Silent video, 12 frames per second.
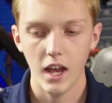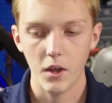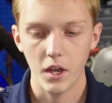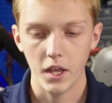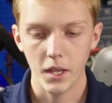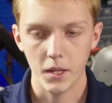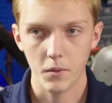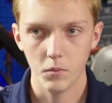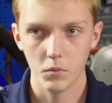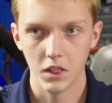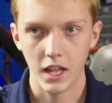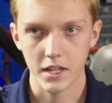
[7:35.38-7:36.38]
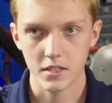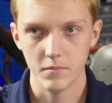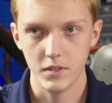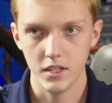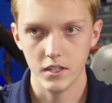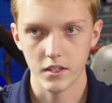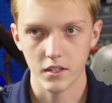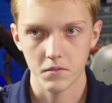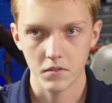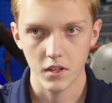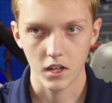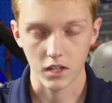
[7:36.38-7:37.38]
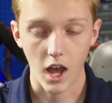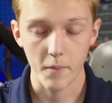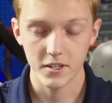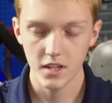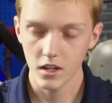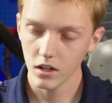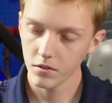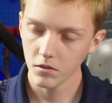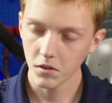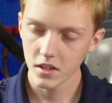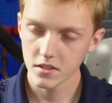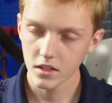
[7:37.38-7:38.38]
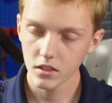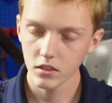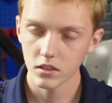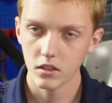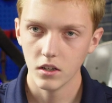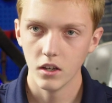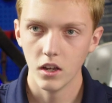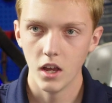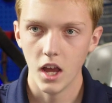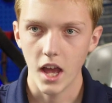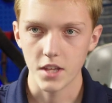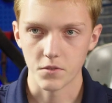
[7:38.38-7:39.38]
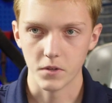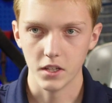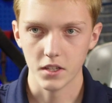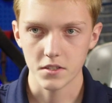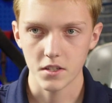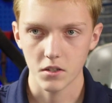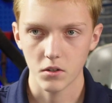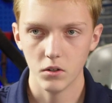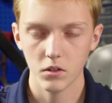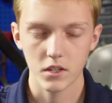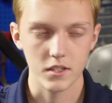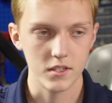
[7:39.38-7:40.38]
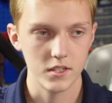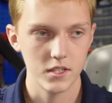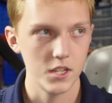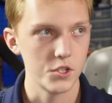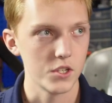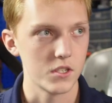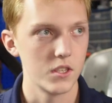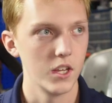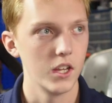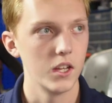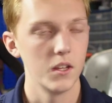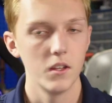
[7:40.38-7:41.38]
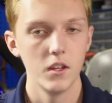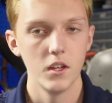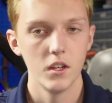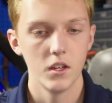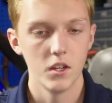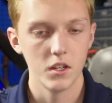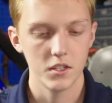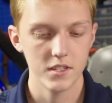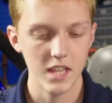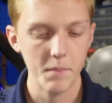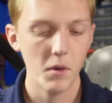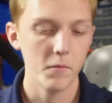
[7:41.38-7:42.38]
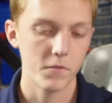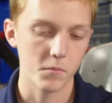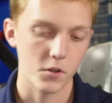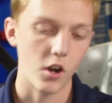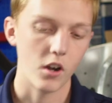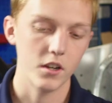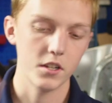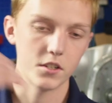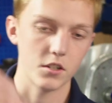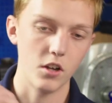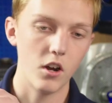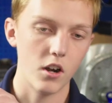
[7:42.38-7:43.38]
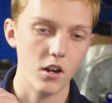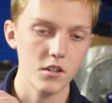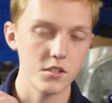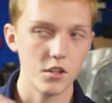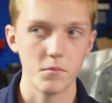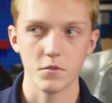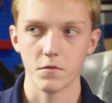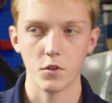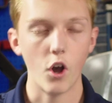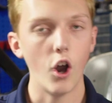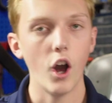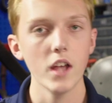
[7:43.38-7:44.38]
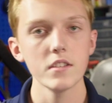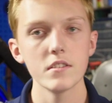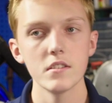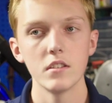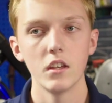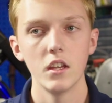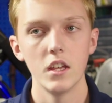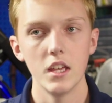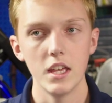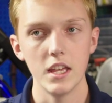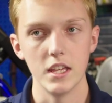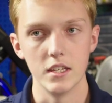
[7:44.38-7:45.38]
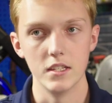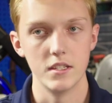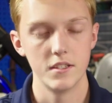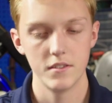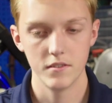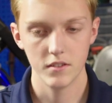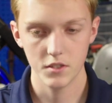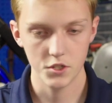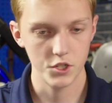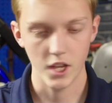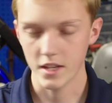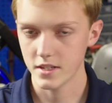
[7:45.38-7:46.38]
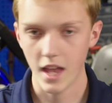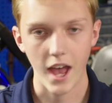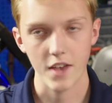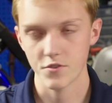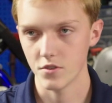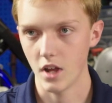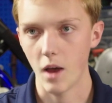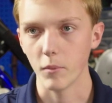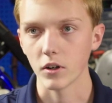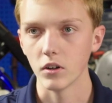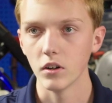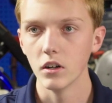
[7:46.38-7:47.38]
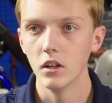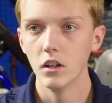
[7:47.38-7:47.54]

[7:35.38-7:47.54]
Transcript: I would like to be a commentator for racing as a realistic goal, because it's just the step up from karting to cars in terms of cost is just astronomical.